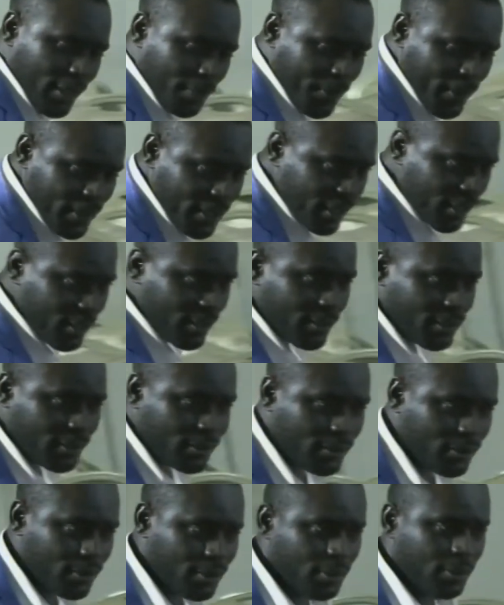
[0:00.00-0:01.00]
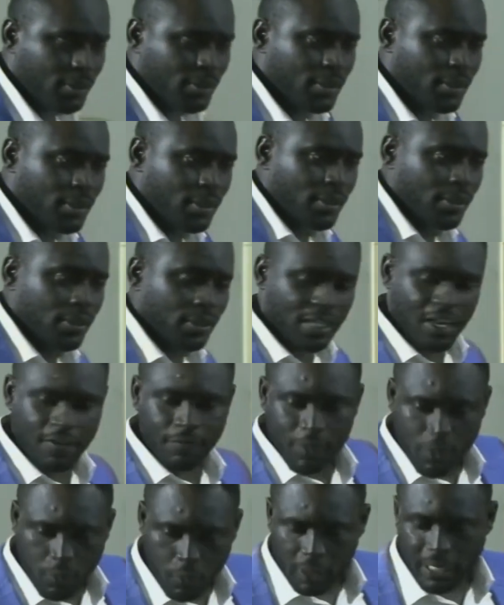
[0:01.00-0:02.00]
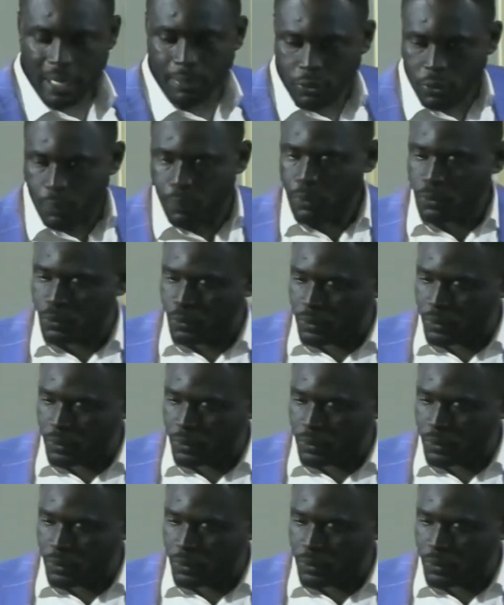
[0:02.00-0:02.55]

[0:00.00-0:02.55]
person gave me what I'm supposed